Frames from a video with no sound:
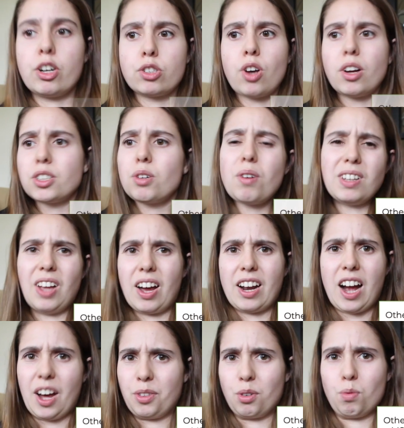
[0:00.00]
There's also a lot
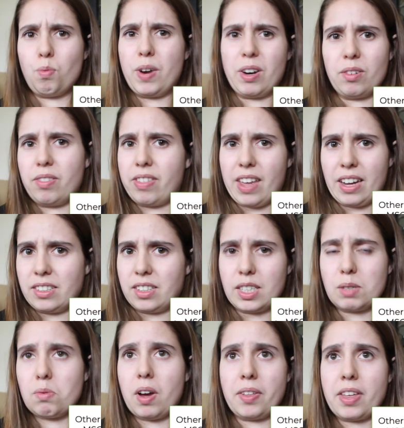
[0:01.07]
of other weird things
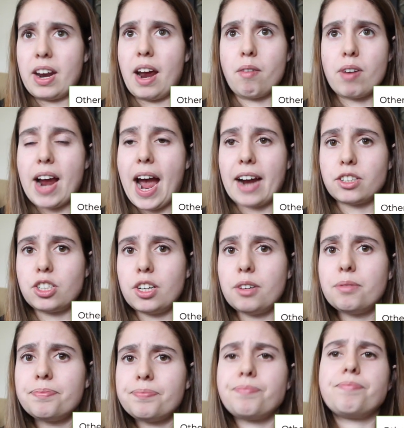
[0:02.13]
as well that I react
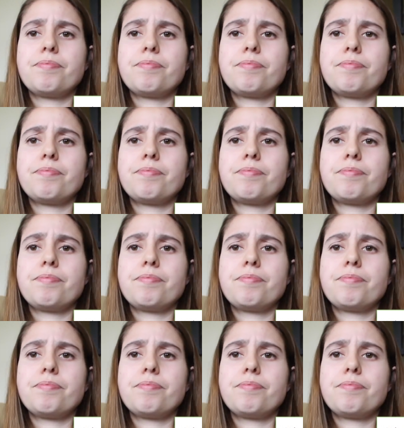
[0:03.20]
to.